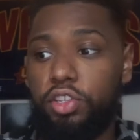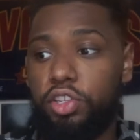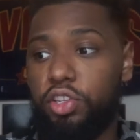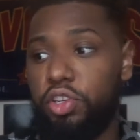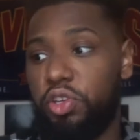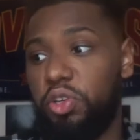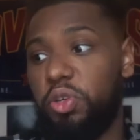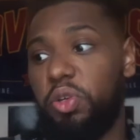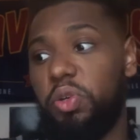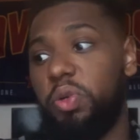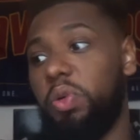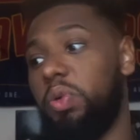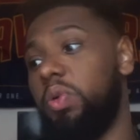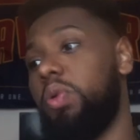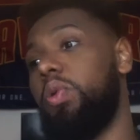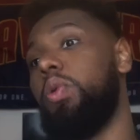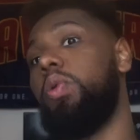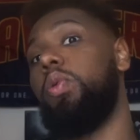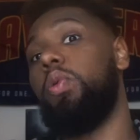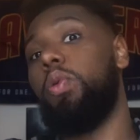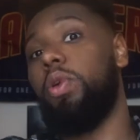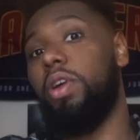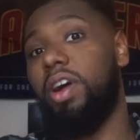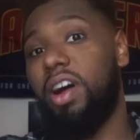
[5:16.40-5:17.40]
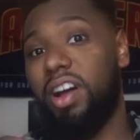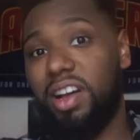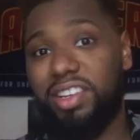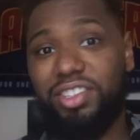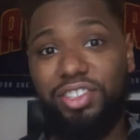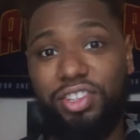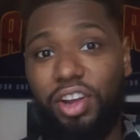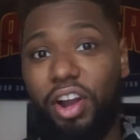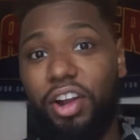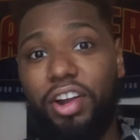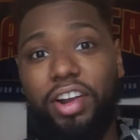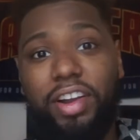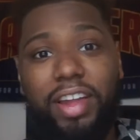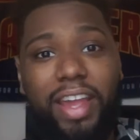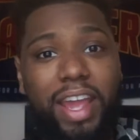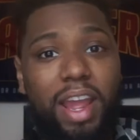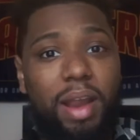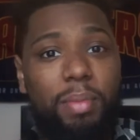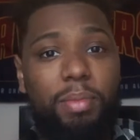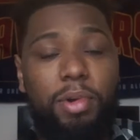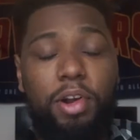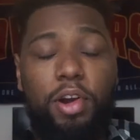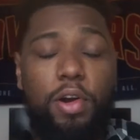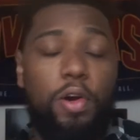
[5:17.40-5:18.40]
to a starter
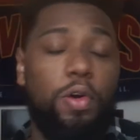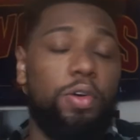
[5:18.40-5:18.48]
camera,